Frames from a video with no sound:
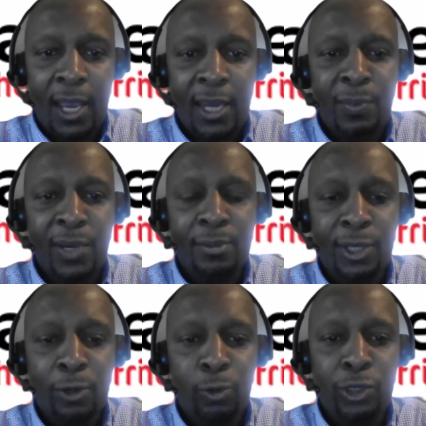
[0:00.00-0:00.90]
And it
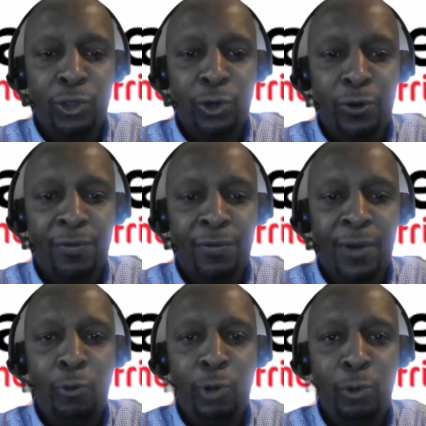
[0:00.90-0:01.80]
becomes a question
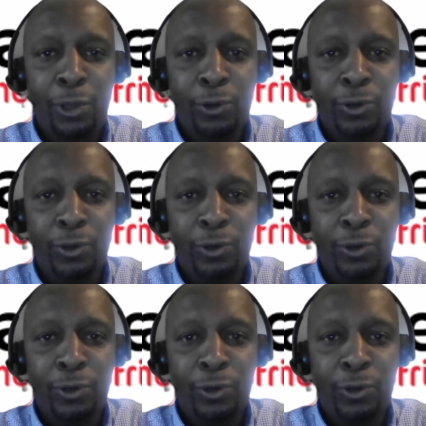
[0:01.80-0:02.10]
of how will